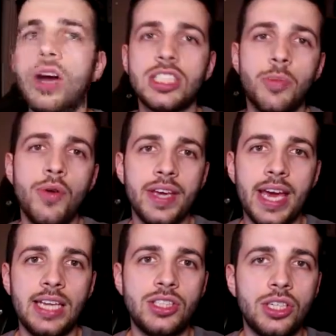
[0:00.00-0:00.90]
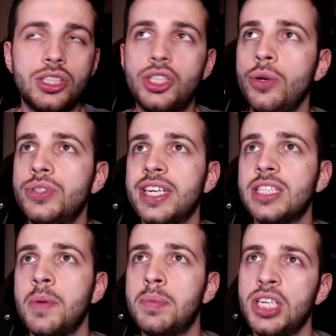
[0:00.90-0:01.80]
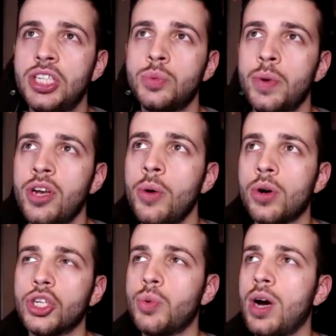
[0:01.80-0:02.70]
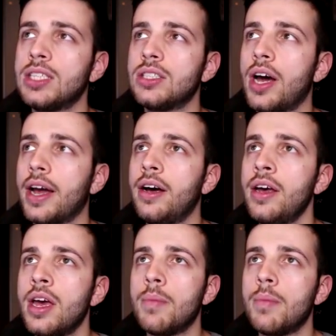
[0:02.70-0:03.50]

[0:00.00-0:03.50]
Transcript: right, so moving into the two centre mid positions, we know we've got Schweinsteiger,